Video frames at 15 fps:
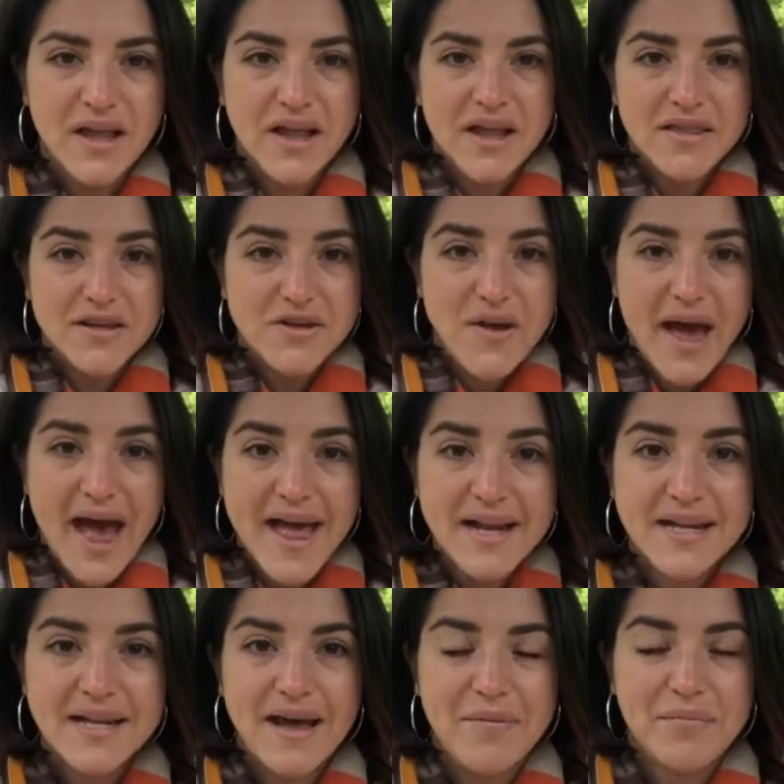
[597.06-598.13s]
then you
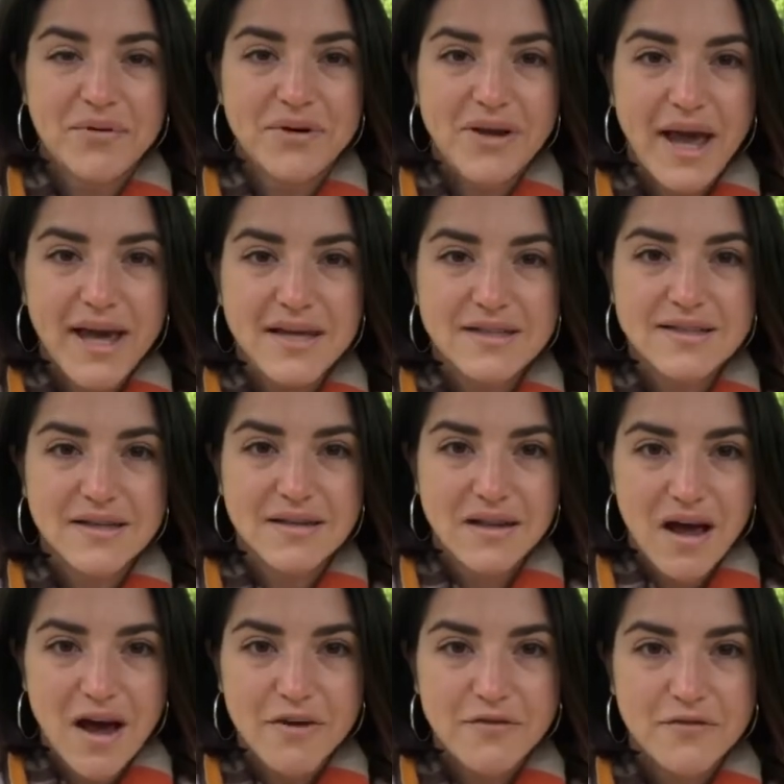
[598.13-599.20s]
end up creating
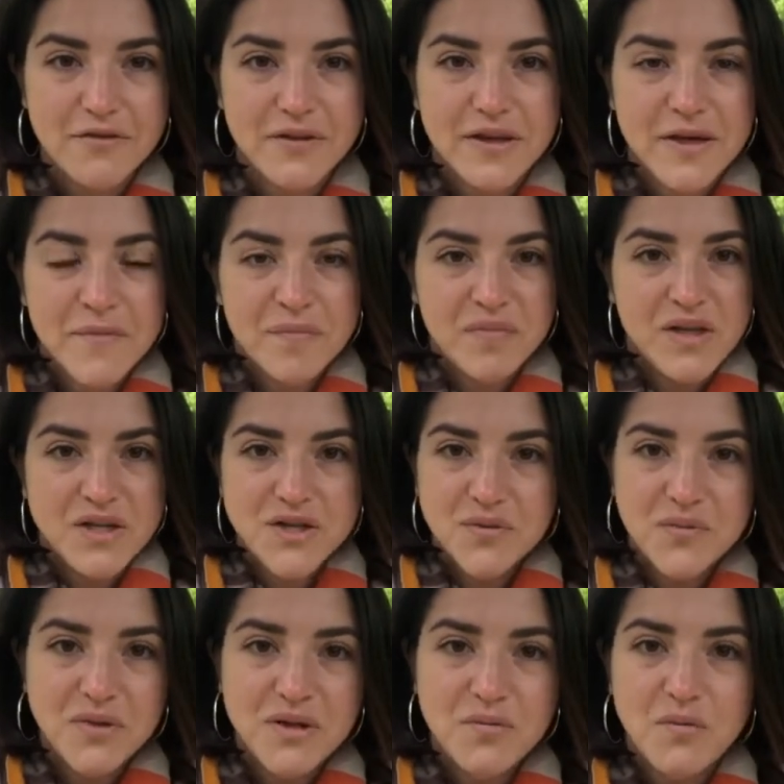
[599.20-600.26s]
life that you
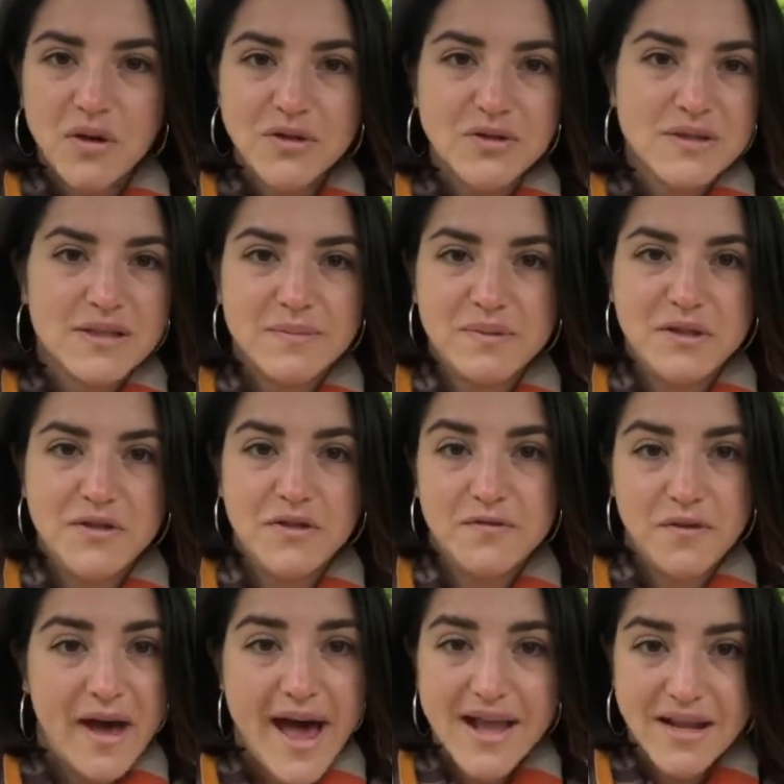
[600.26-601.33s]
wouldn't want to substitute
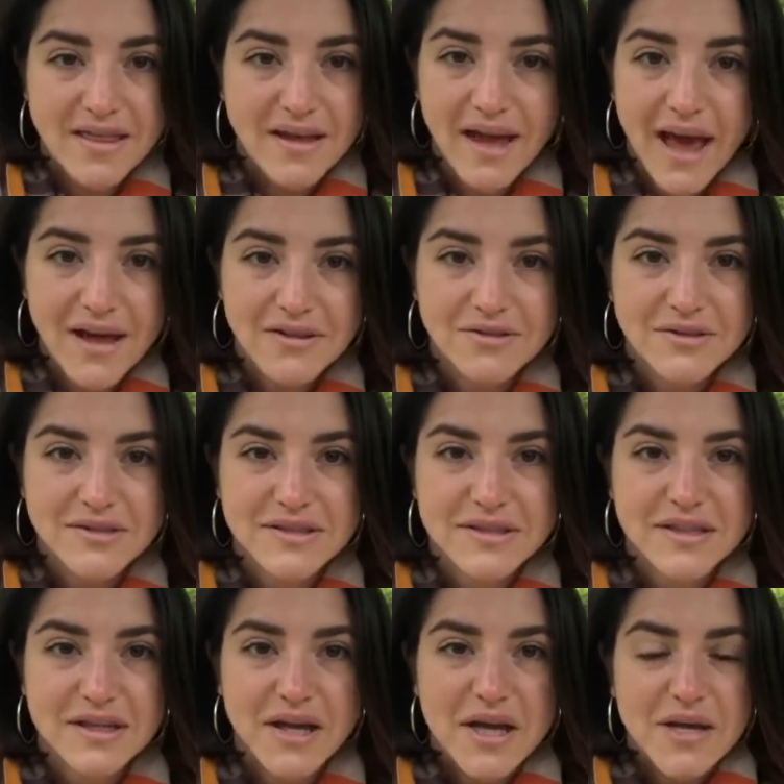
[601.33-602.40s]
for anything else.
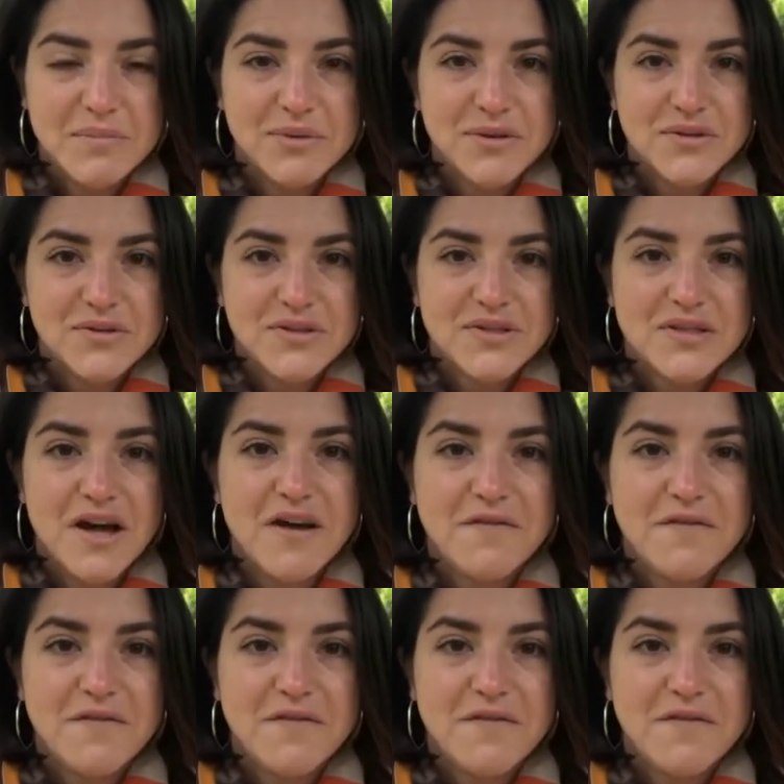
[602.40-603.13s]
because you start